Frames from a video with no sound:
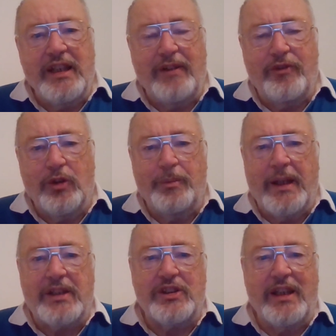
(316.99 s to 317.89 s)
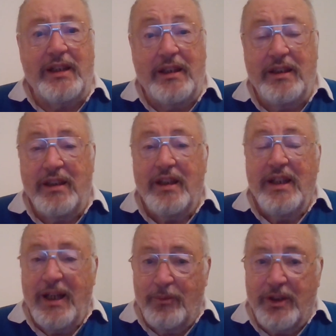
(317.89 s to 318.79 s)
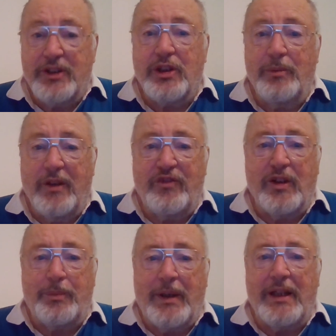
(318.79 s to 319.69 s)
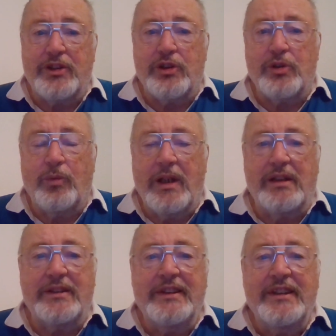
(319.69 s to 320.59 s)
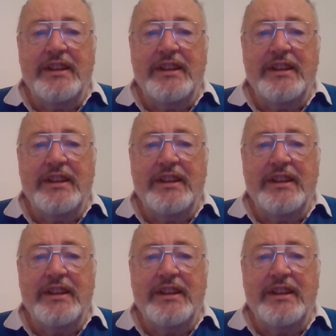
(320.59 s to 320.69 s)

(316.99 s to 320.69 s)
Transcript: our fullbacks and one or two midfield players as well.